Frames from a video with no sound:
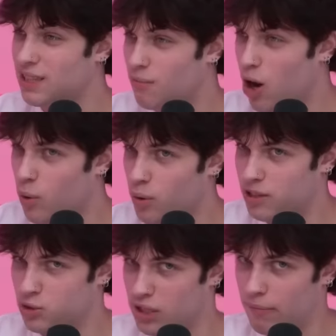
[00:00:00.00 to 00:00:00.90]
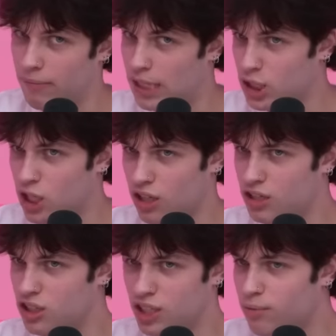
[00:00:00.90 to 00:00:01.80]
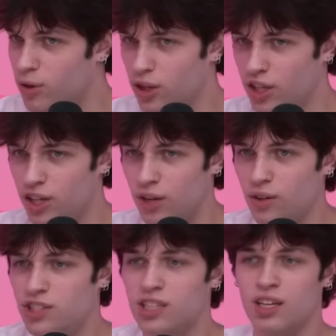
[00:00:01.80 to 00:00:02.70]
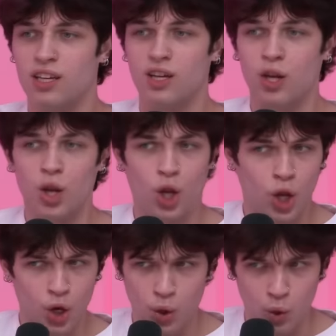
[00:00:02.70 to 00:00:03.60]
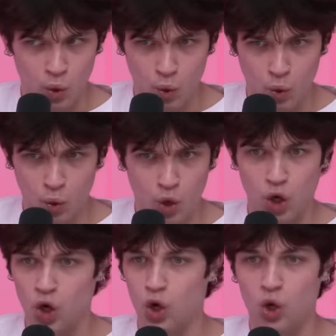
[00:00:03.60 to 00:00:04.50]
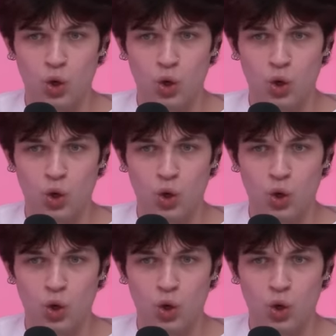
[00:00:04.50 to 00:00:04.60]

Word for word: in the mall we went to. It was like mint chocolate chip cookie dough. It's like no, no, just no.